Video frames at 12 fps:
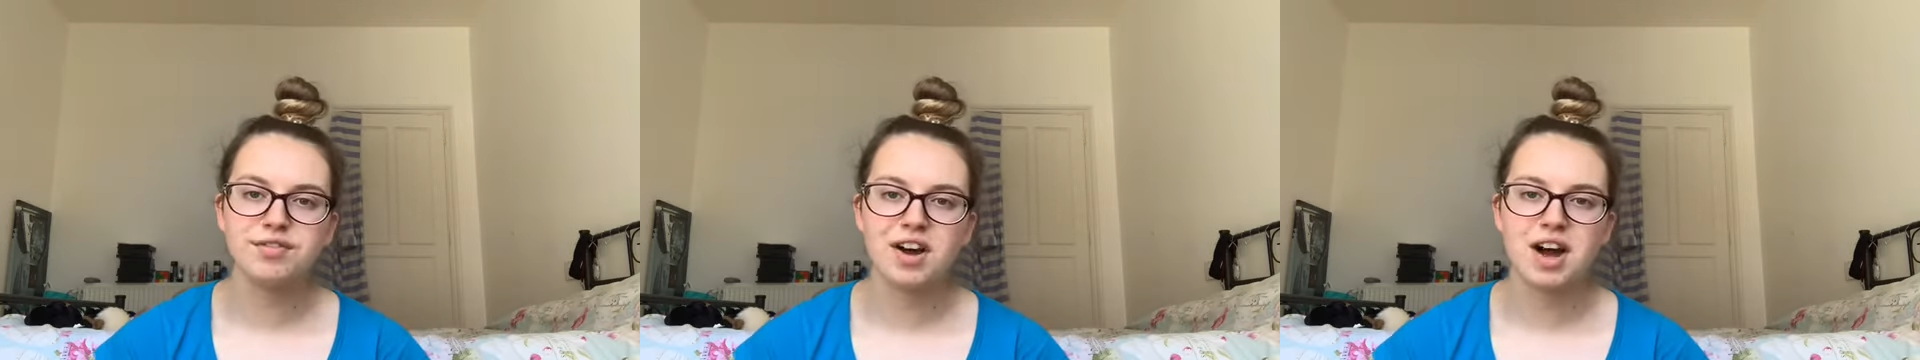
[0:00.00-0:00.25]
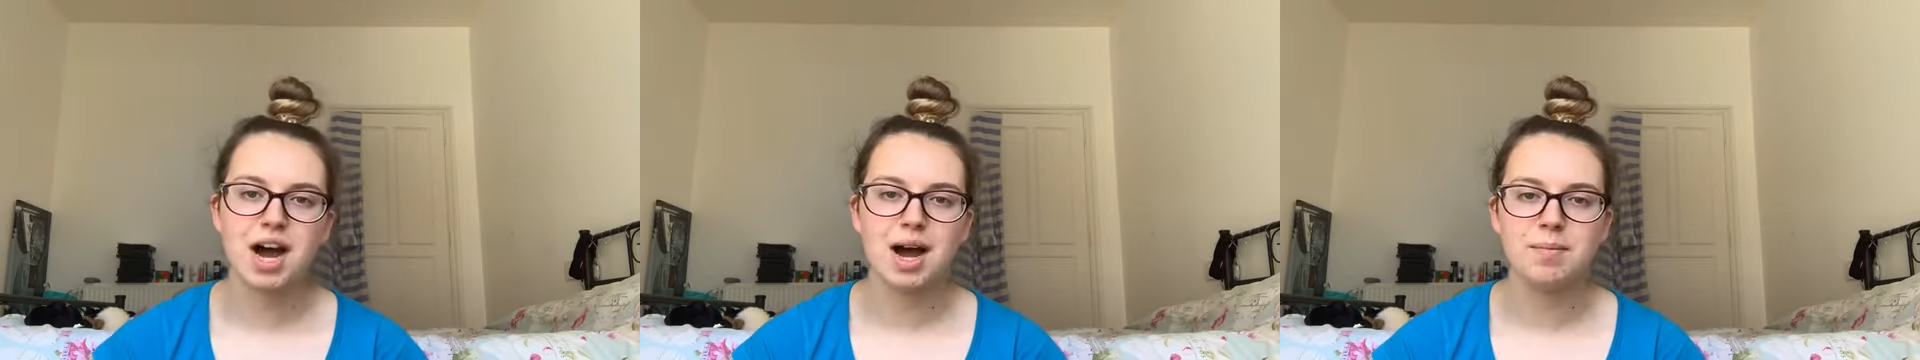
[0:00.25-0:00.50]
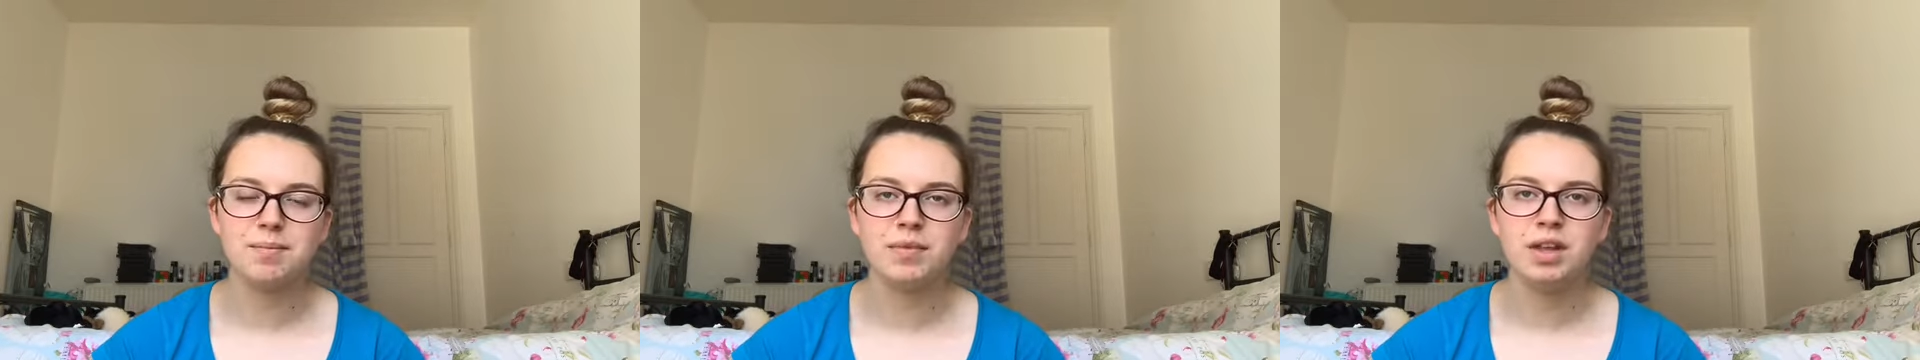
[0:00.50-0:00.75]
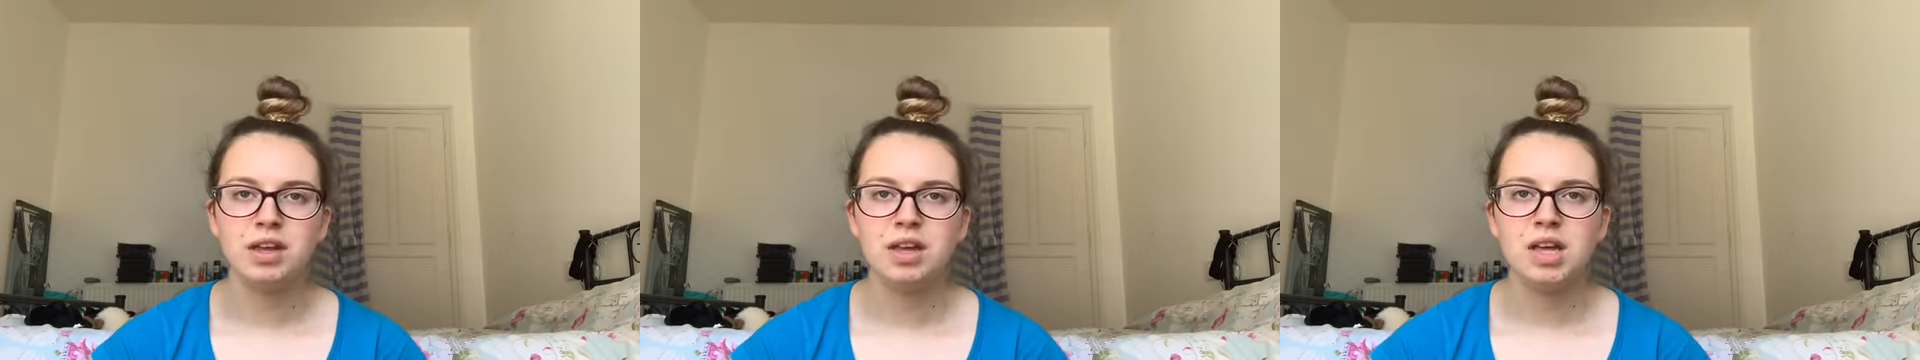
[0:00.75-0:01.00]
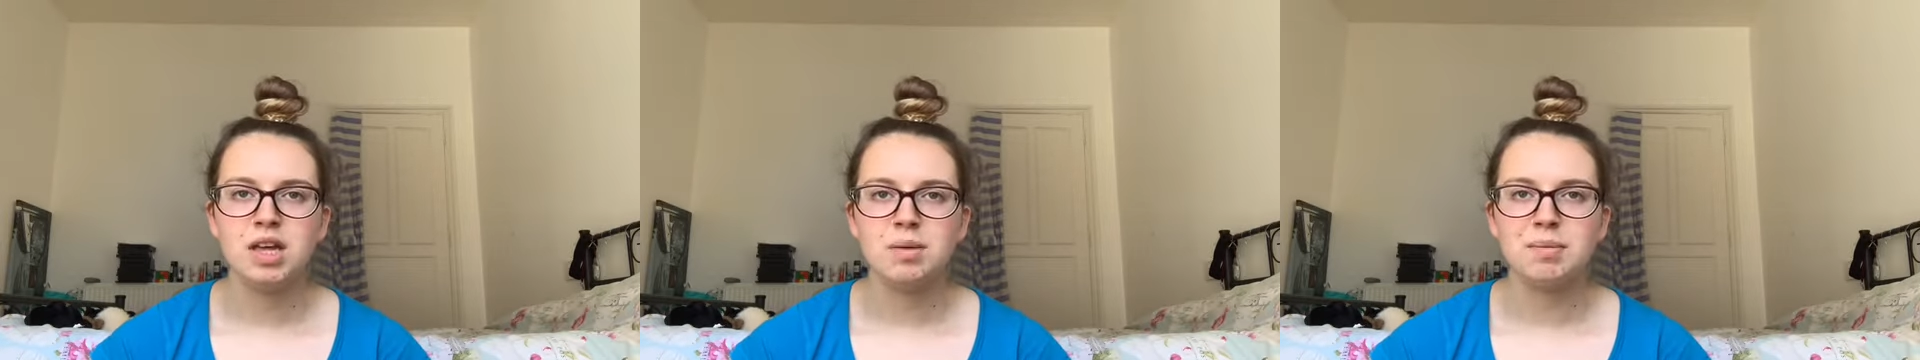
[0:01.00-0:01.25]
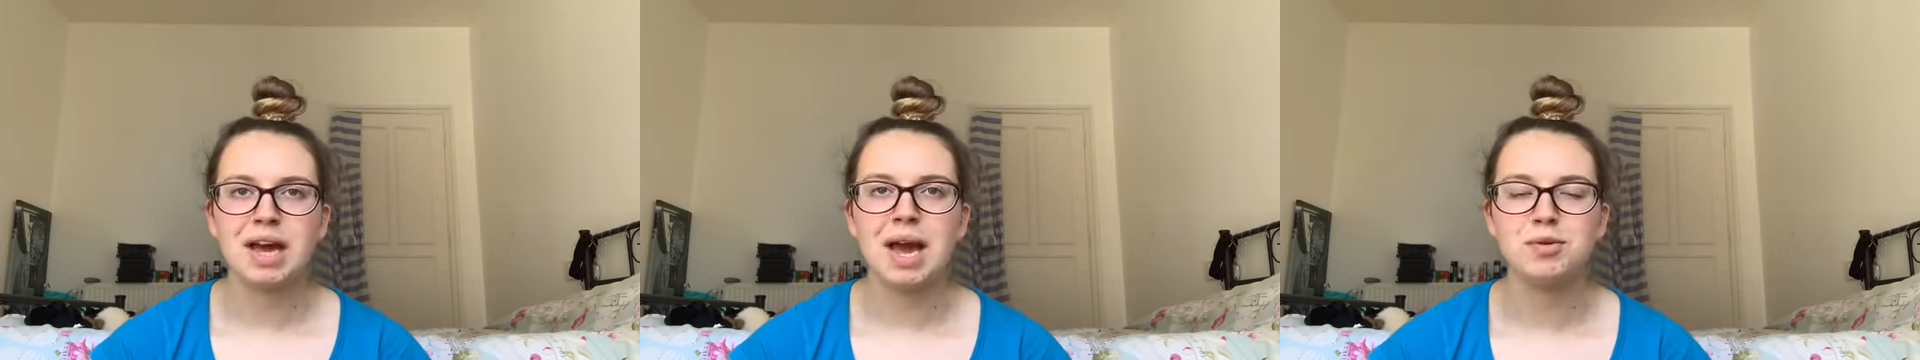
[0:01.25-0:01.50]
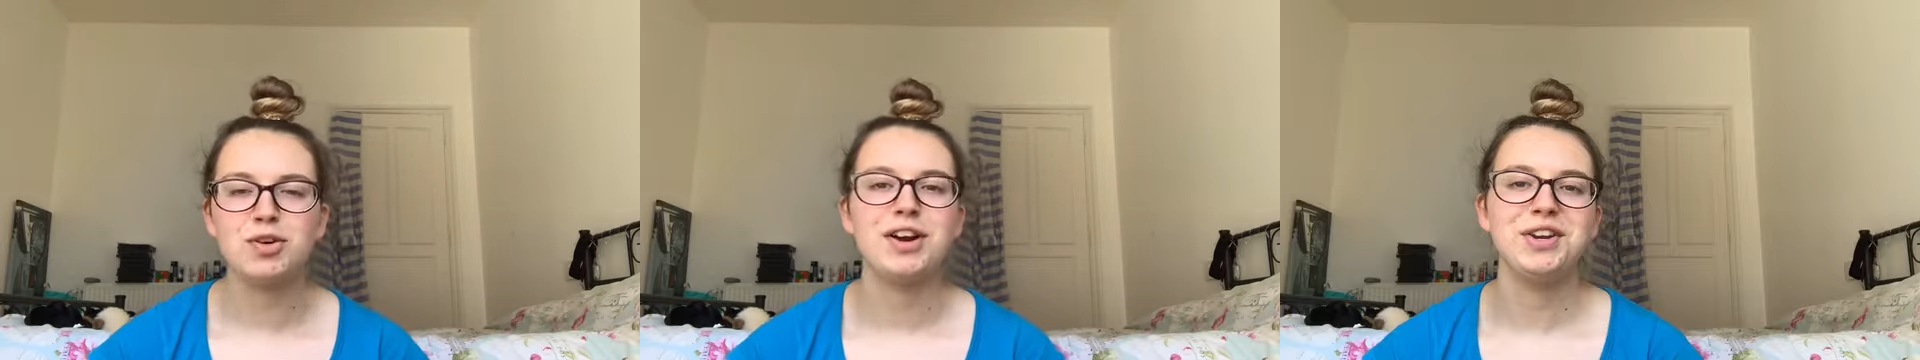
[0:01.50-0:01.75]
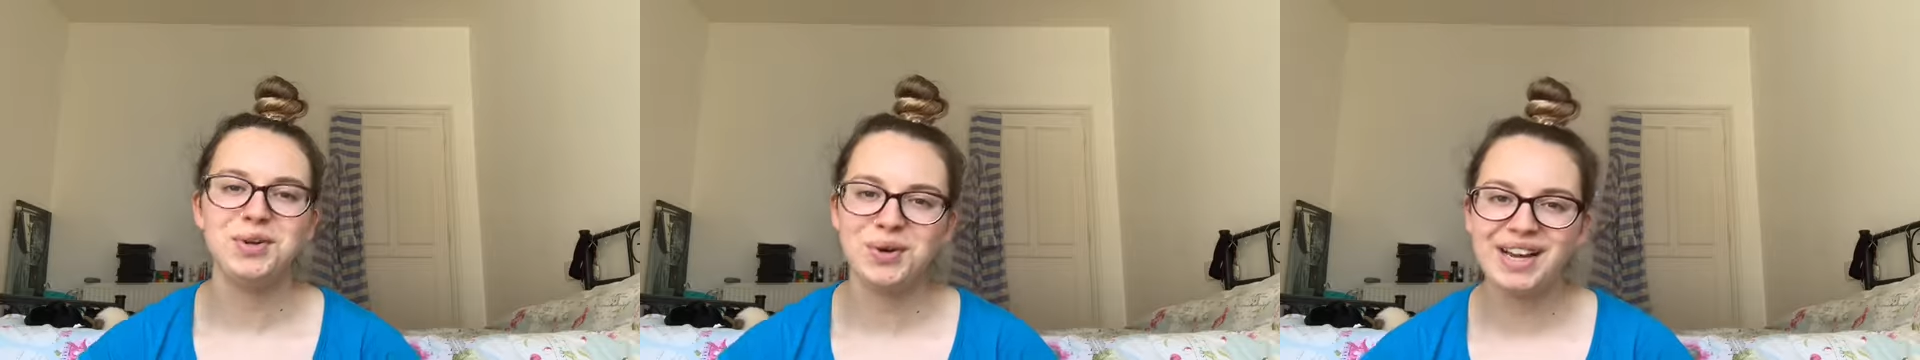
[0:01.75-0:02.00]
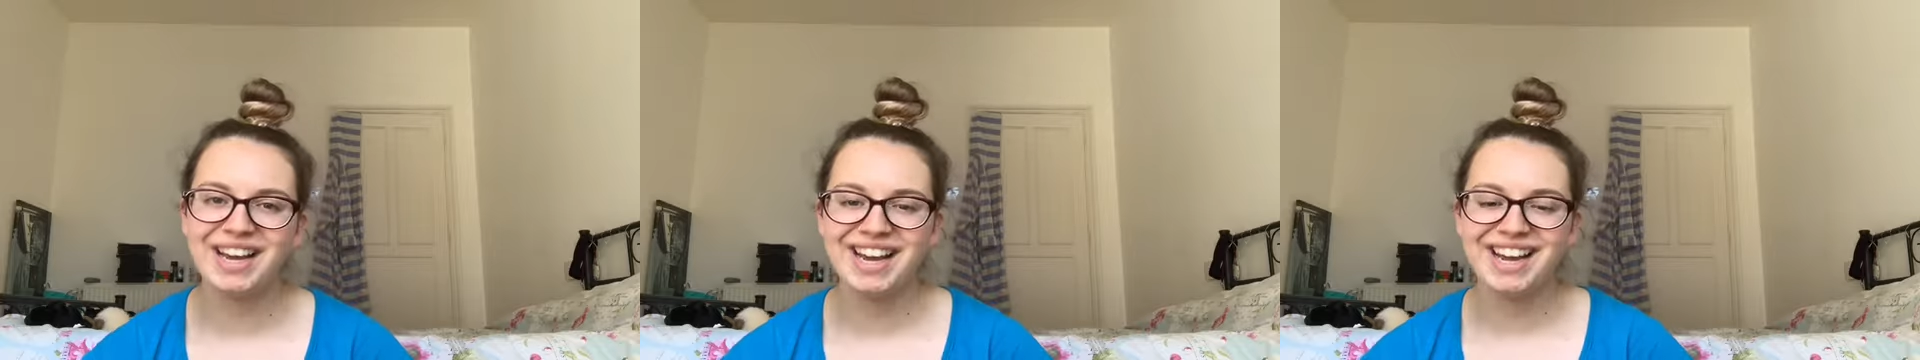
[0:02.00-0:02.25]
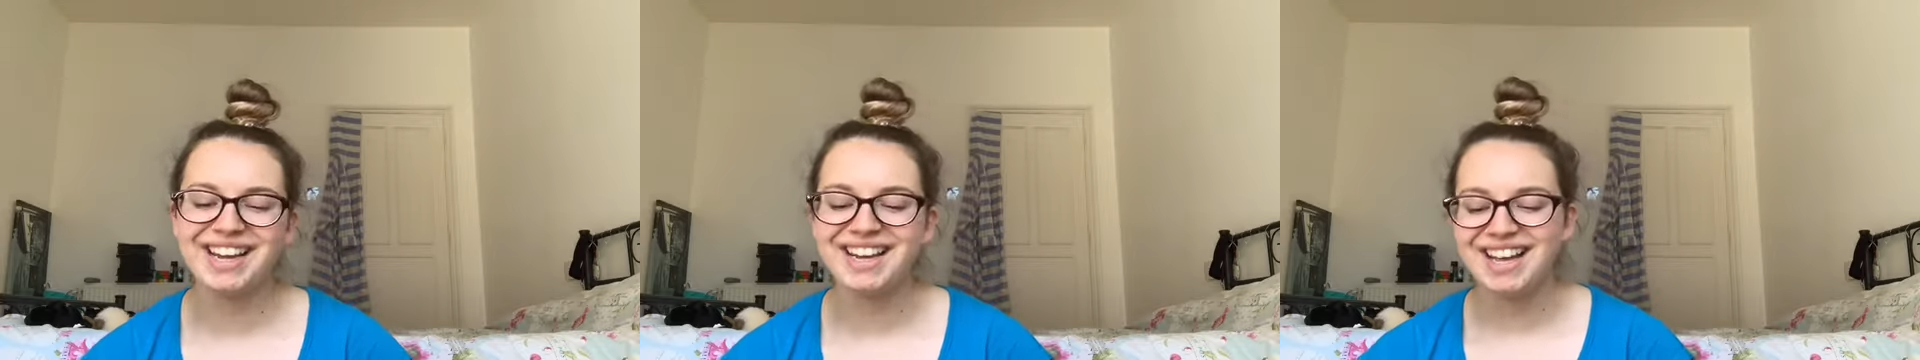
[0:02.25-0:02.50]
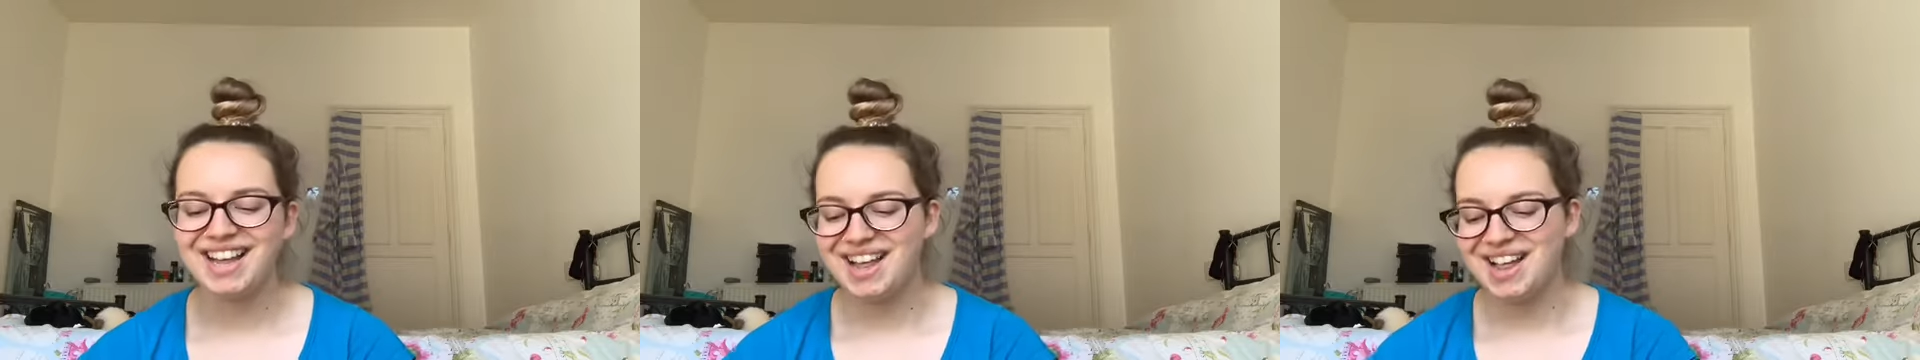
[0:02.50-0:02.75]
became quite annoying.